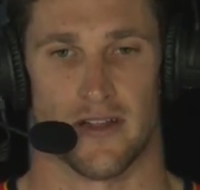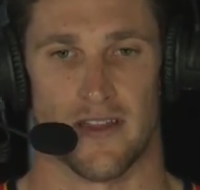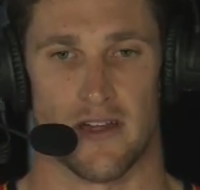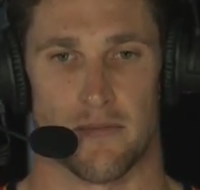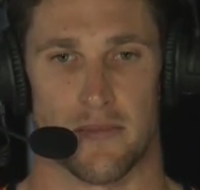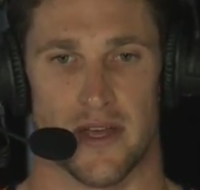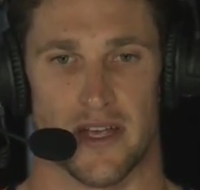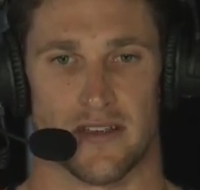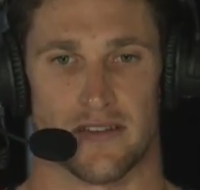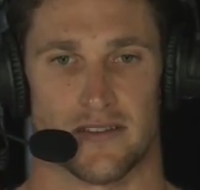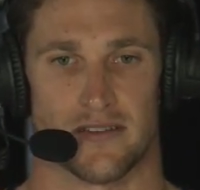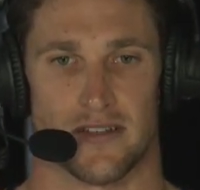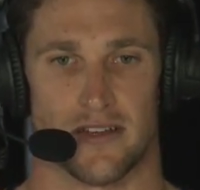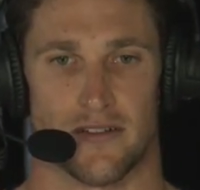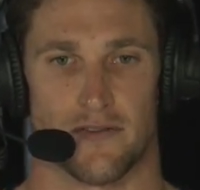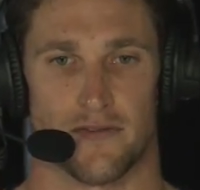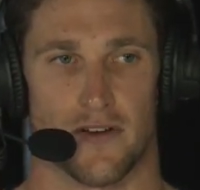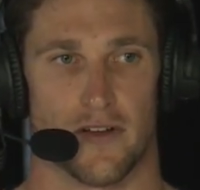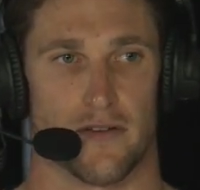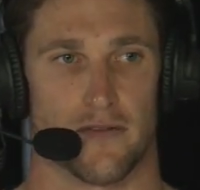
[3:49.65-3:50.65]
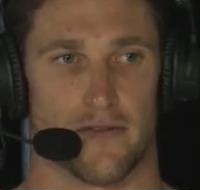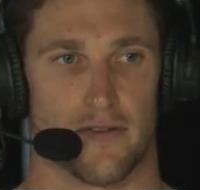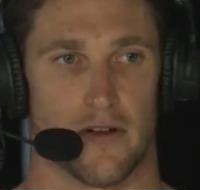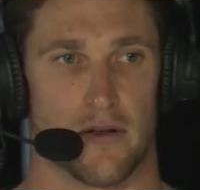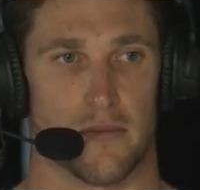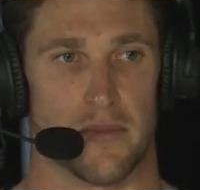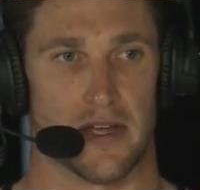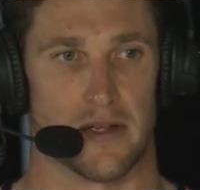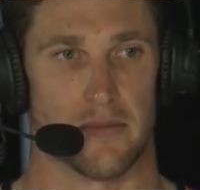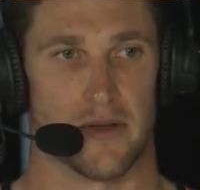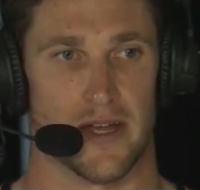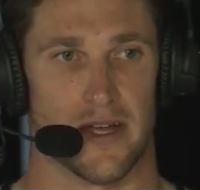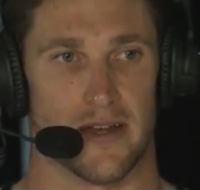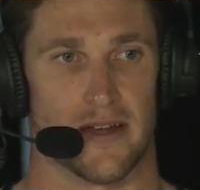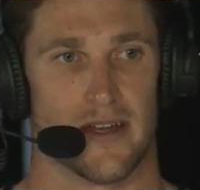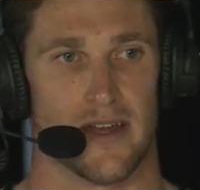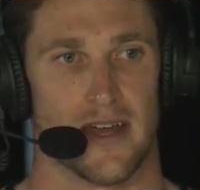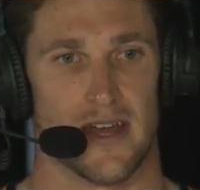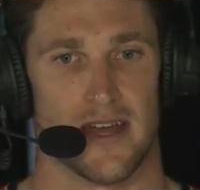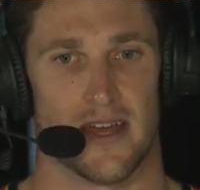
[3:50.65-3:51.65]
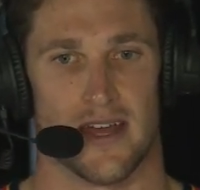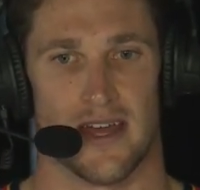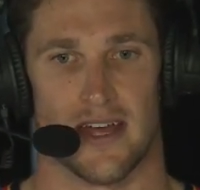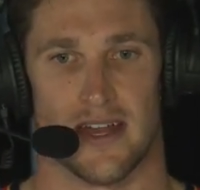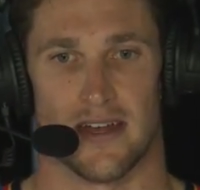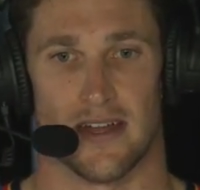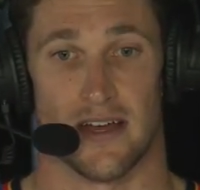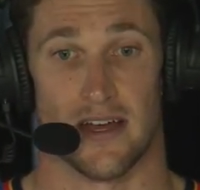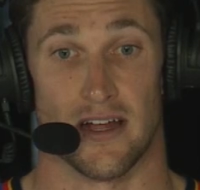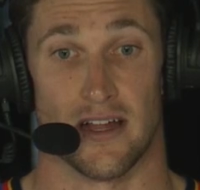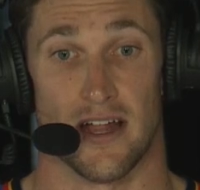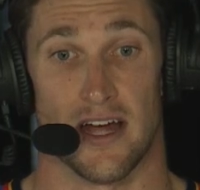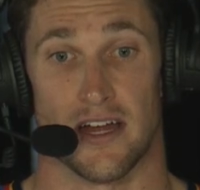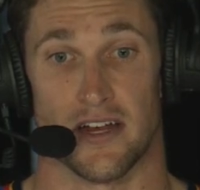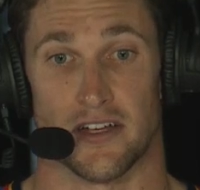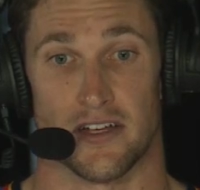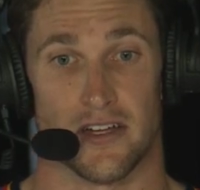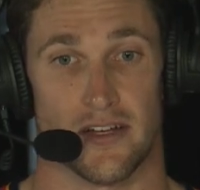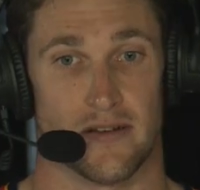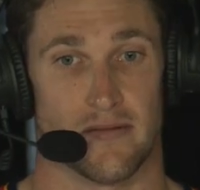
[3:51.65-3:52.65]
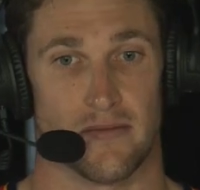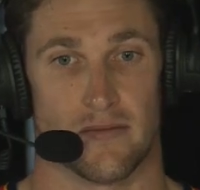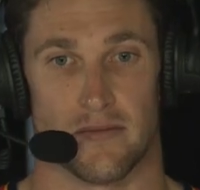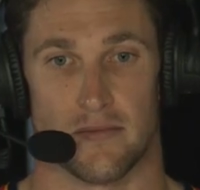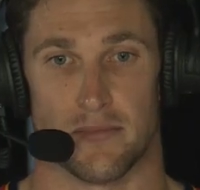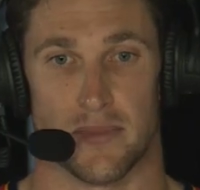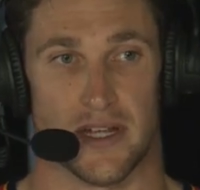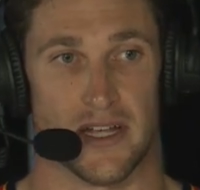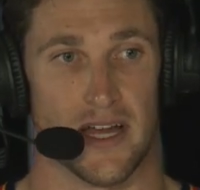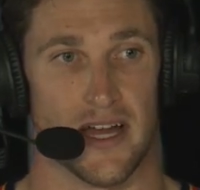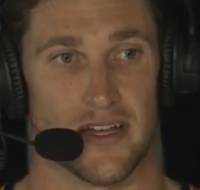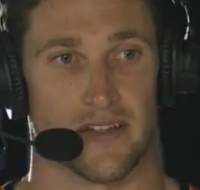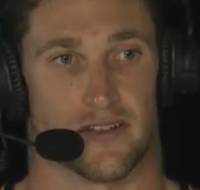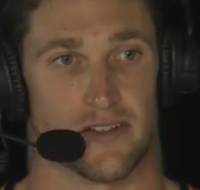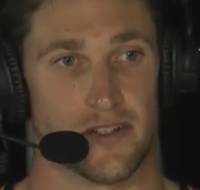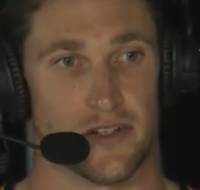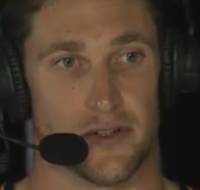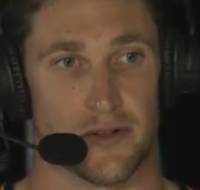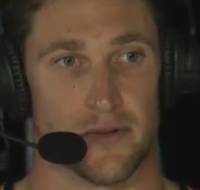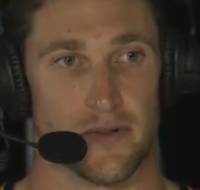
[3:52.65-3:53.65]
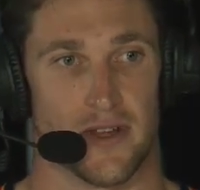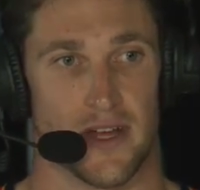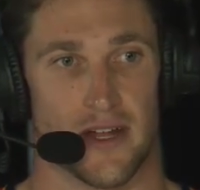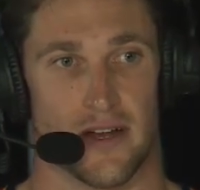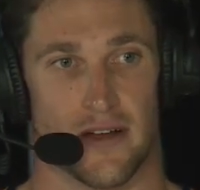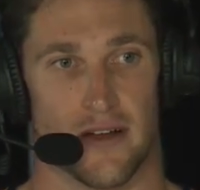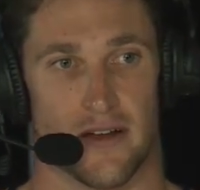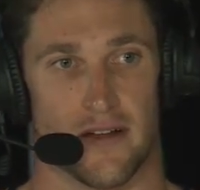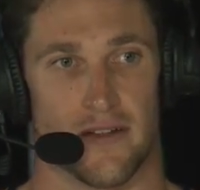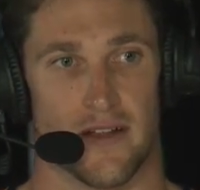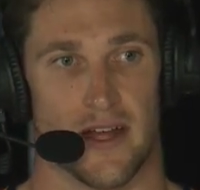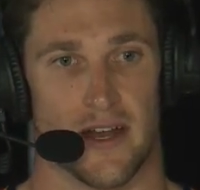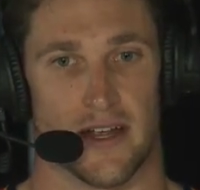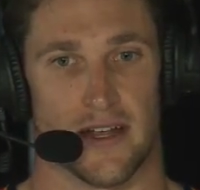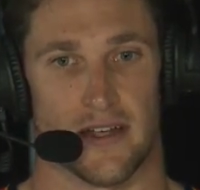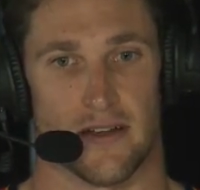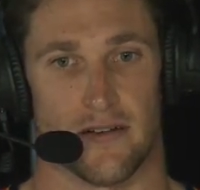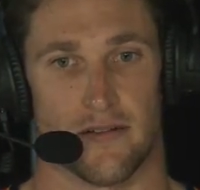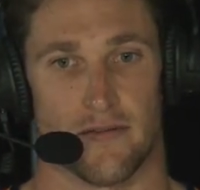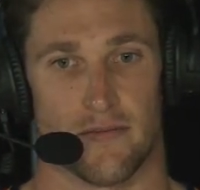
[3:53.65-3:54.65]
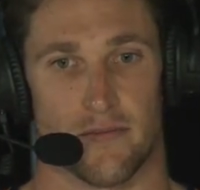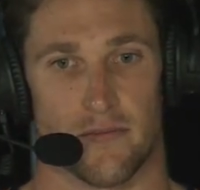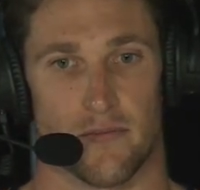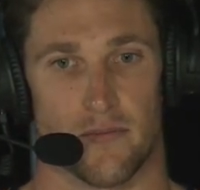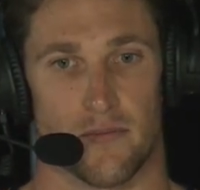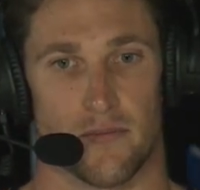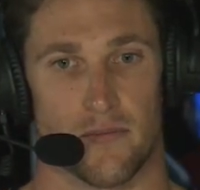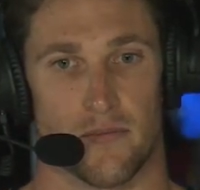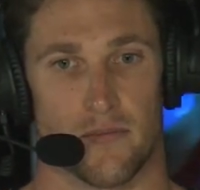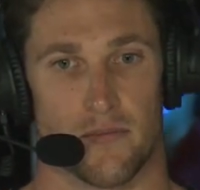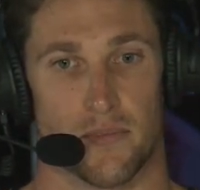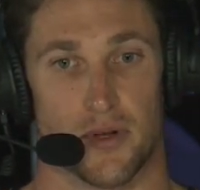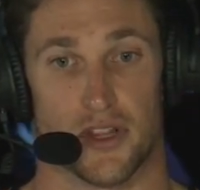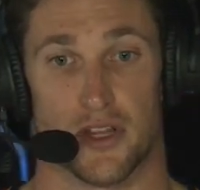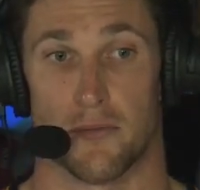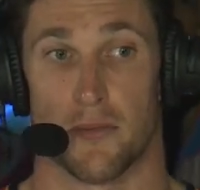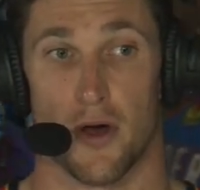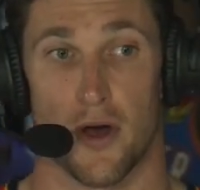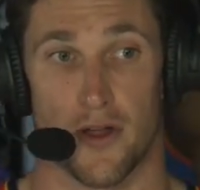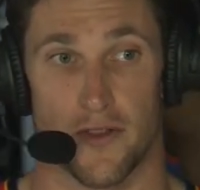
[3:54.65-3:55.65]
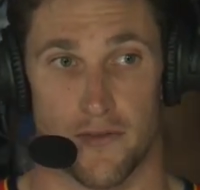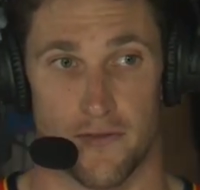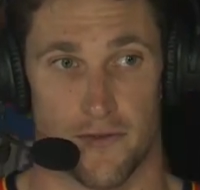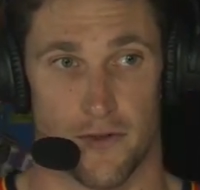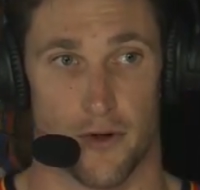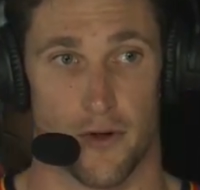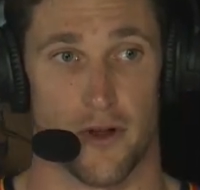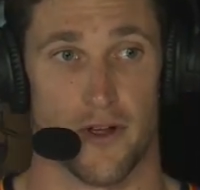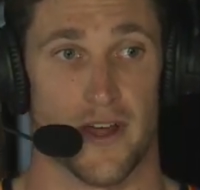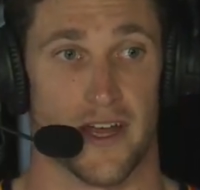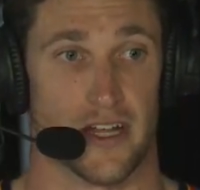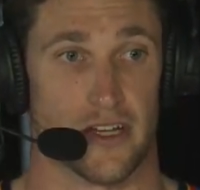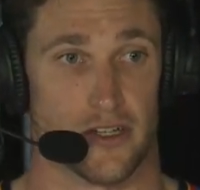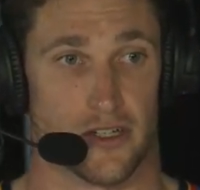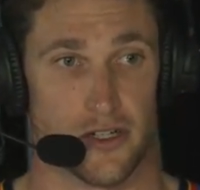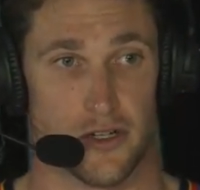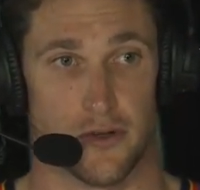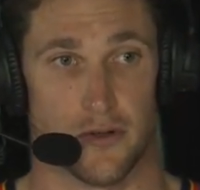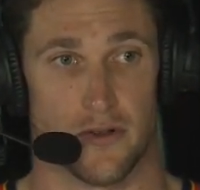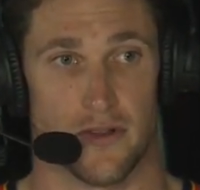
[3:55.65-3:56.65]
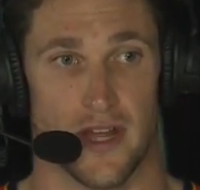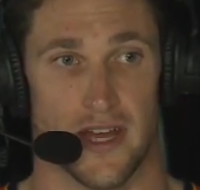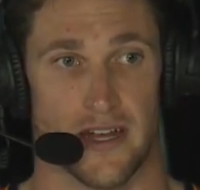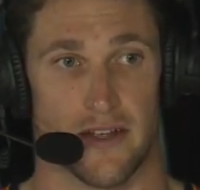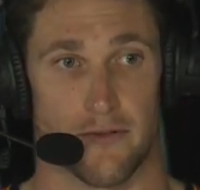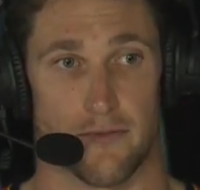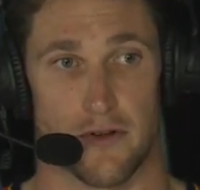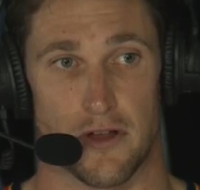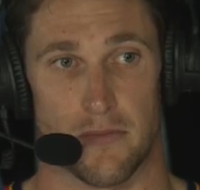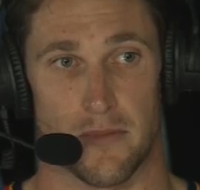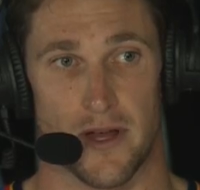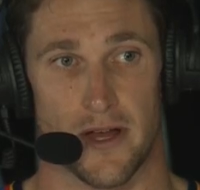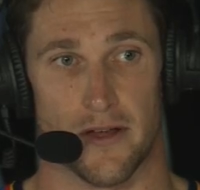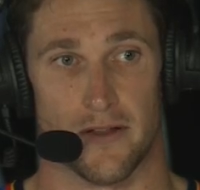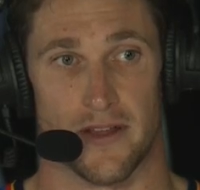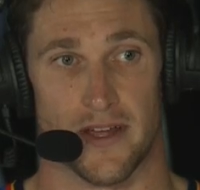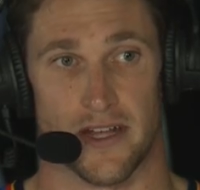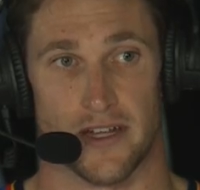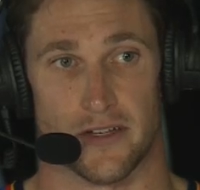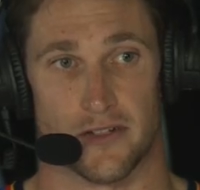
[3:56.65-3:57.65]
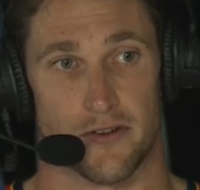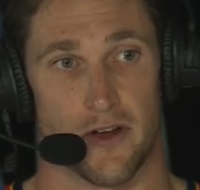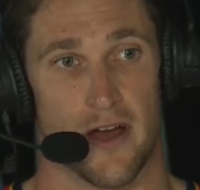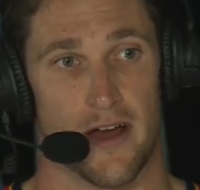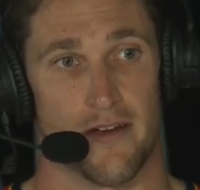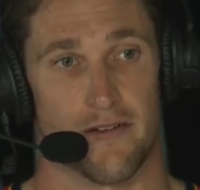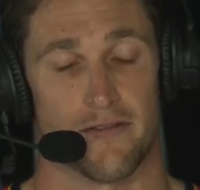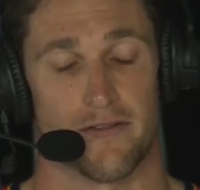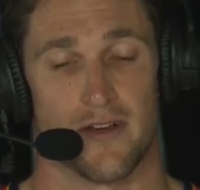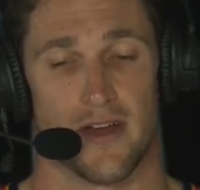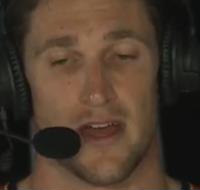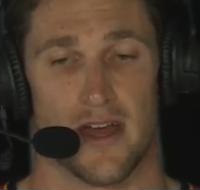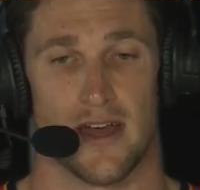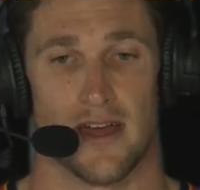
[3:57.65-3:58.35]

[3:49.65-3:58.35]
That makes it fun for a big man, and a lot of good big guys too that can put the ball on the floor, that can shoot, that can rebound, that can drive,